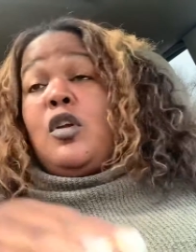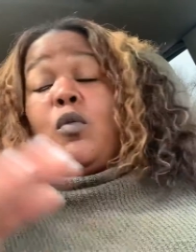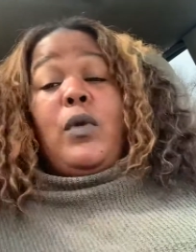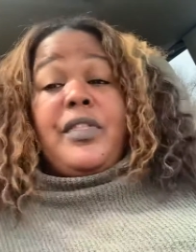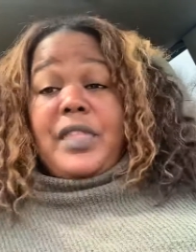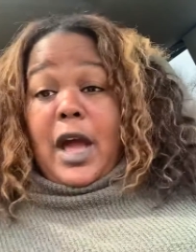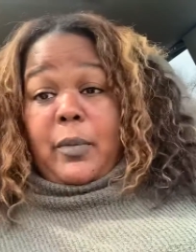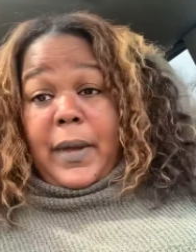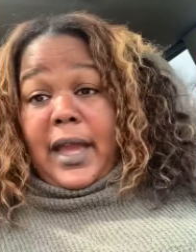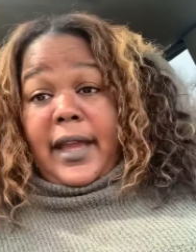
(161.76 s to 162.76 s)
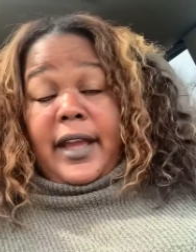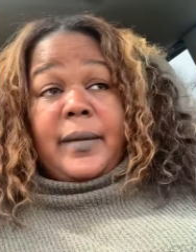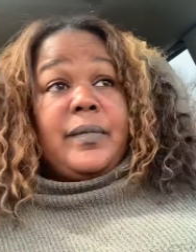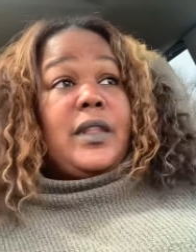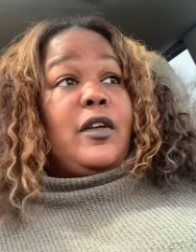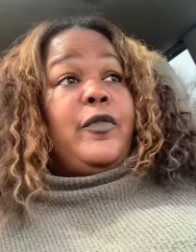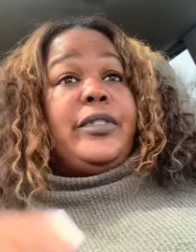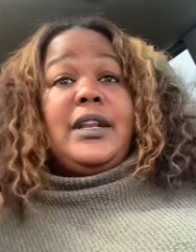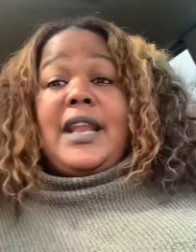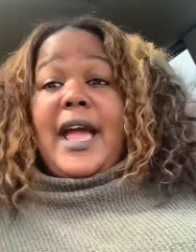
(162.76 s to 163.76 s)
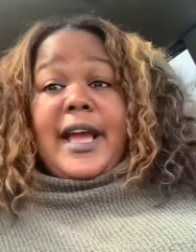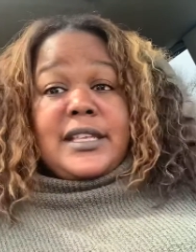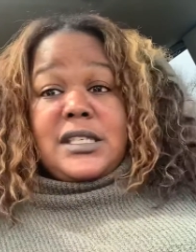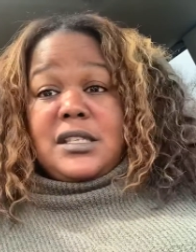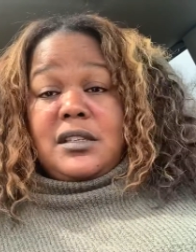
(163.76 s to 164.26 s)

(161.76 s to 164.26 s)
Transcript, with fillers: without paying for the last